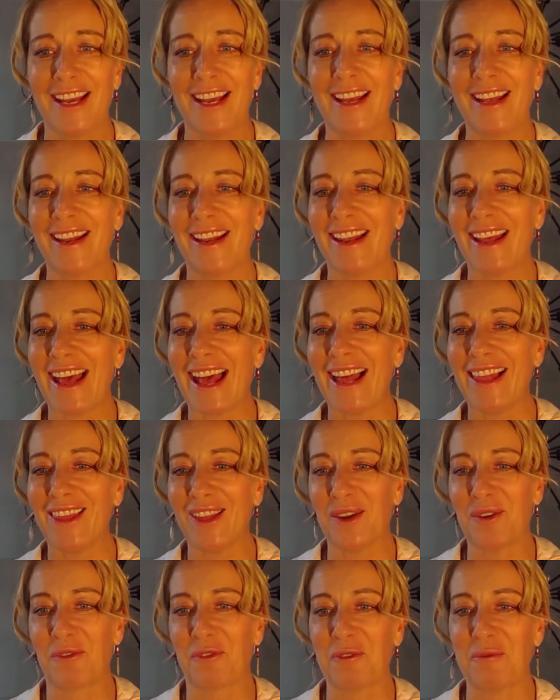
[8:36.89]
And
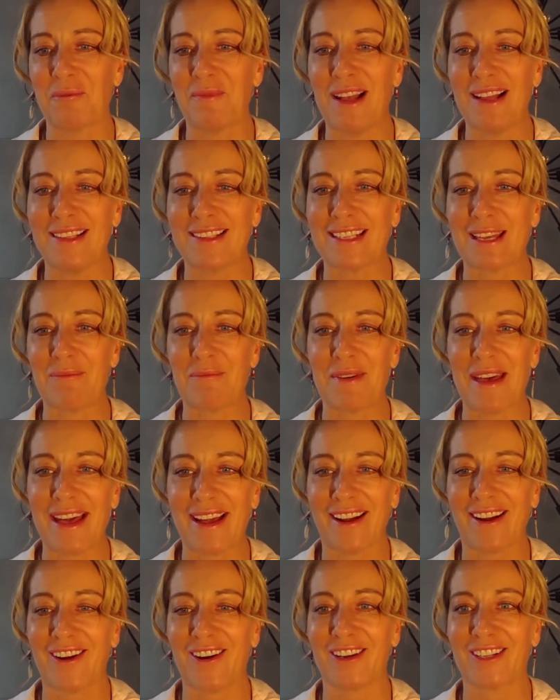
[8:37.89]
hello from Malta,
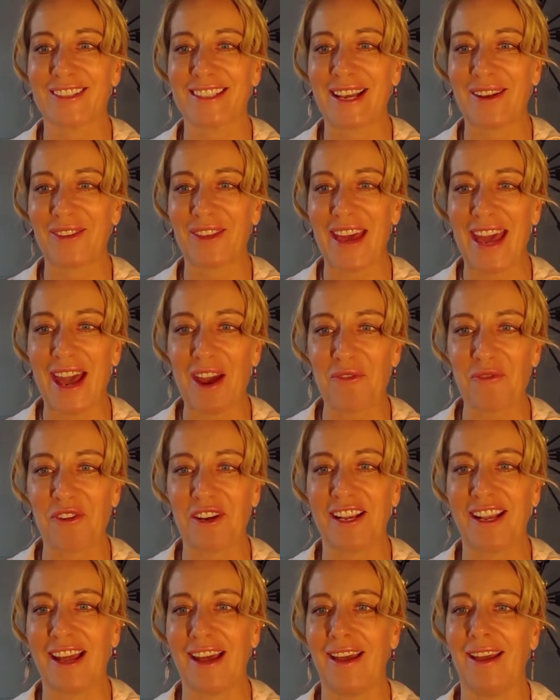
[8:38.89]
Bangkok, South
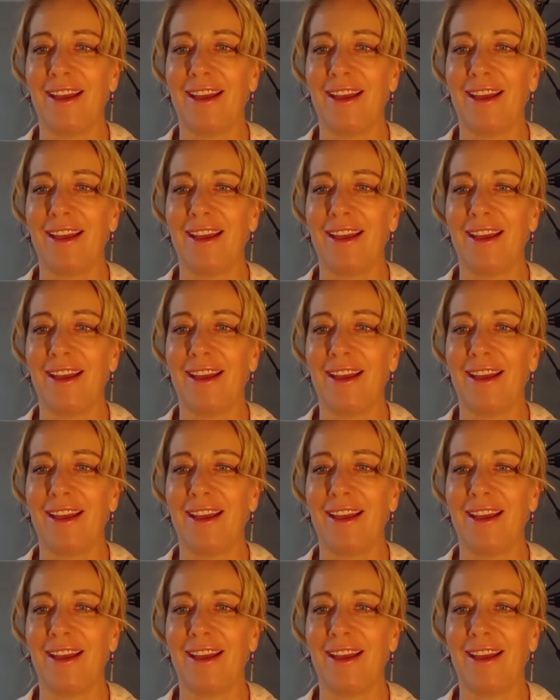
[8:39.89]
Africa,